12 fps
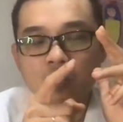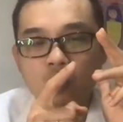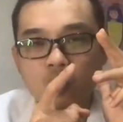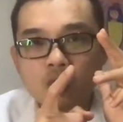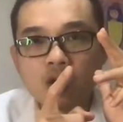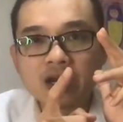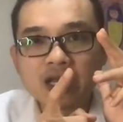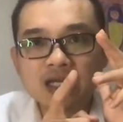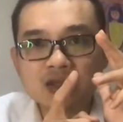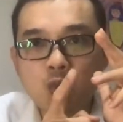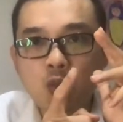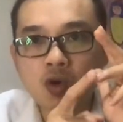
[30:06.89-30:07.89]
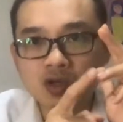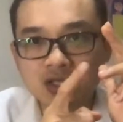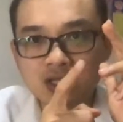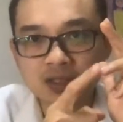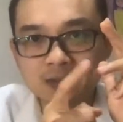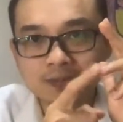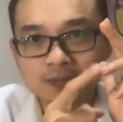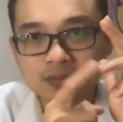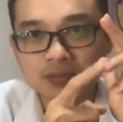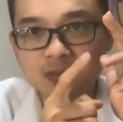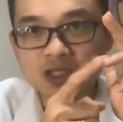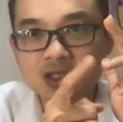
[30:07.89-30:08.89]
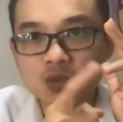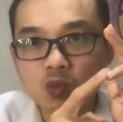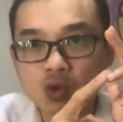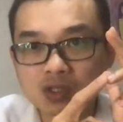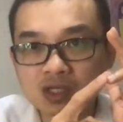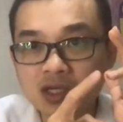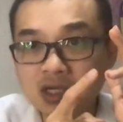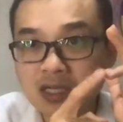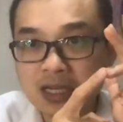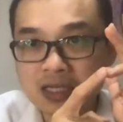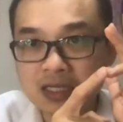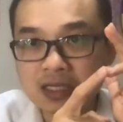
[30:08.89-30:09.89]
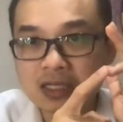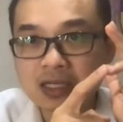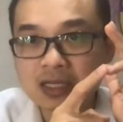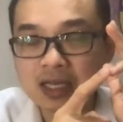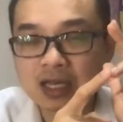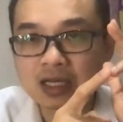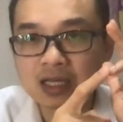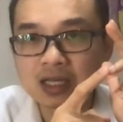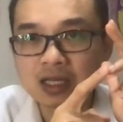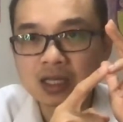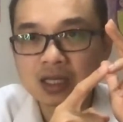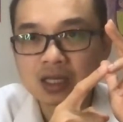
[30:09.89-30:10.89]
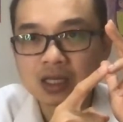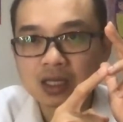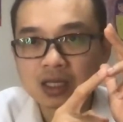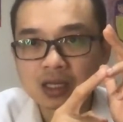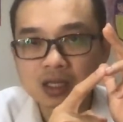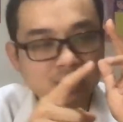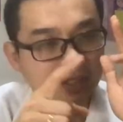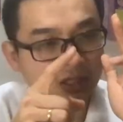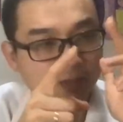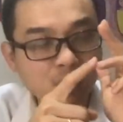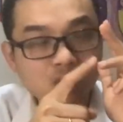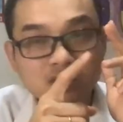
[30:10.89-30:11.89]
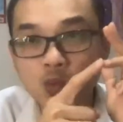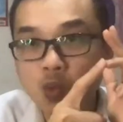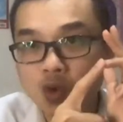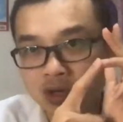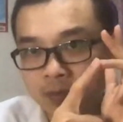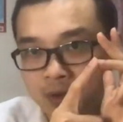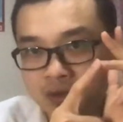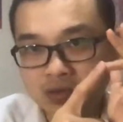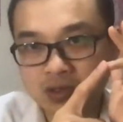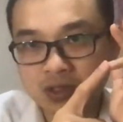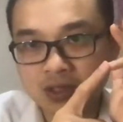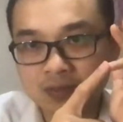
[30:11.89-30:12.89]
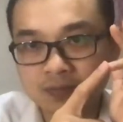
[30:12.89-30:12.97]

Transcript: What is water? This is water, kidney. Kidney, this pose water pose.